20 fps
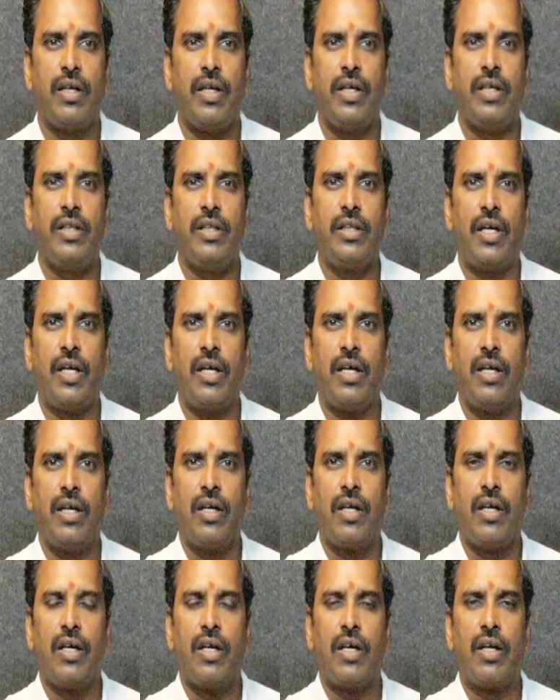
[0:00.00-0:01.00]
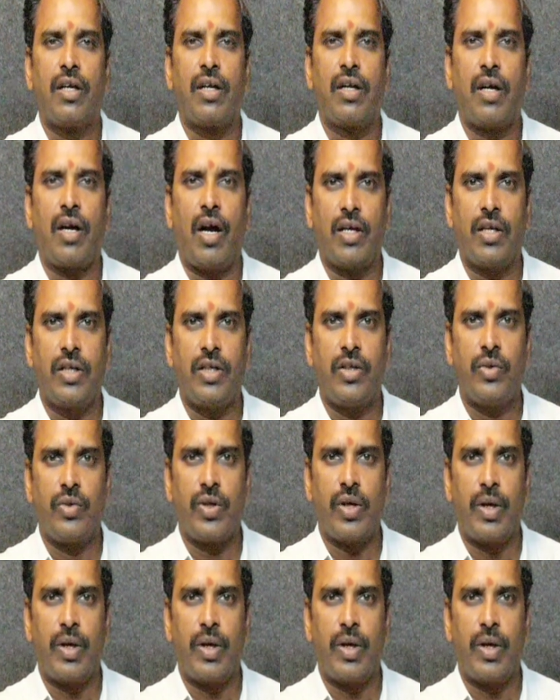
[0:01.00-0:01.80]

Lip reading: in the cognitive